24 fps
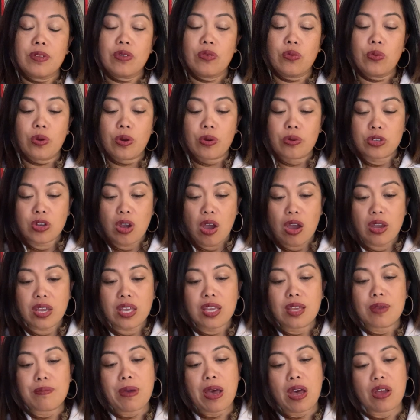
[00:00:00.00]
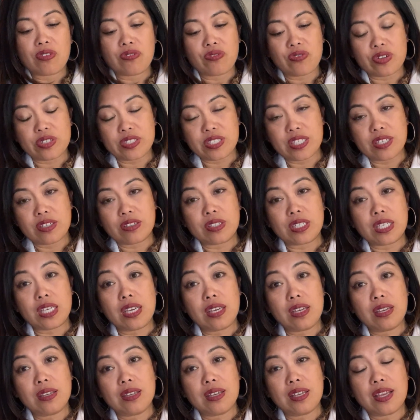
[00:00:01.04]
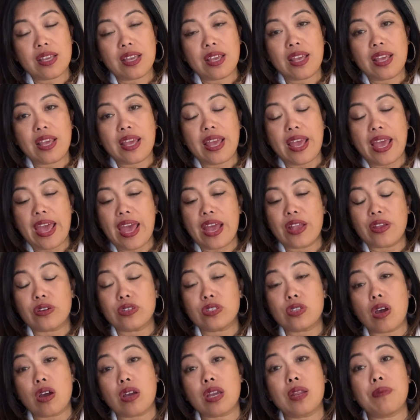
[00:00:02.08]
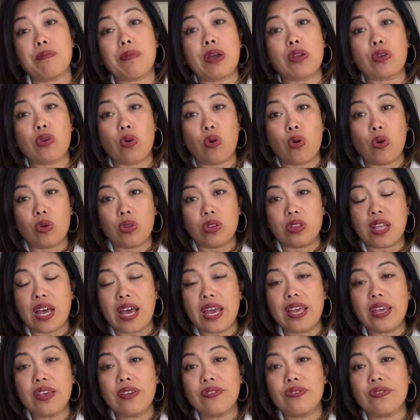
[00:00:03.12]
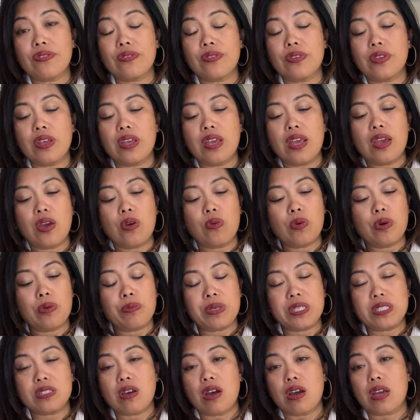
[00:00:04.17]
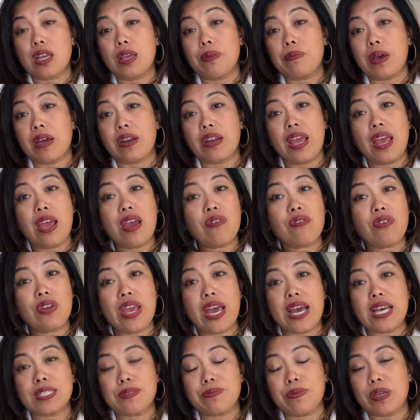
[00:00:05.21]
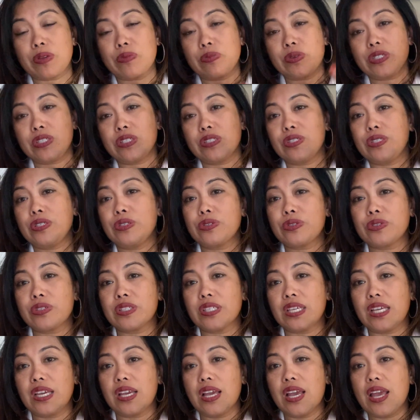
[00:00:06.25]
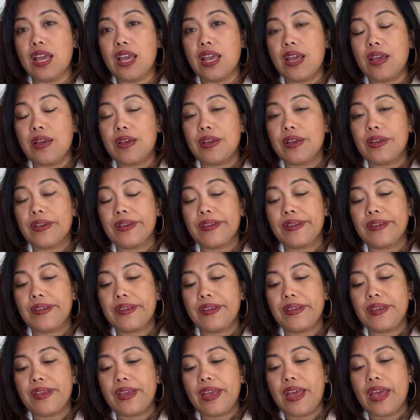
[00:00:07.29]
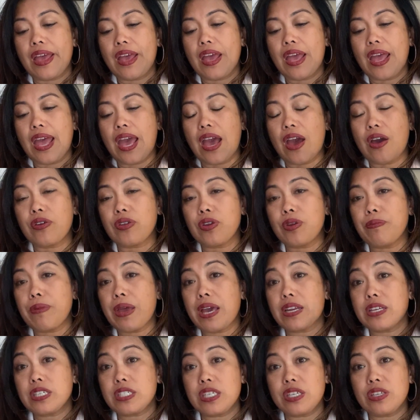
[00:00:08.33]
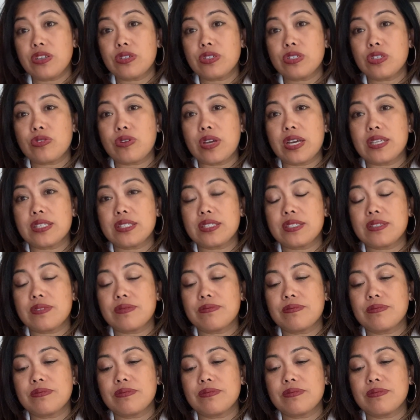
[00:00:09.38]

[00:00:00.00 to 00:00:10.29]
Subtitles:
We're talking about fertility, and you're talking about your whole life. We'll be talking about every aspect, which is usually how you're managing your stress,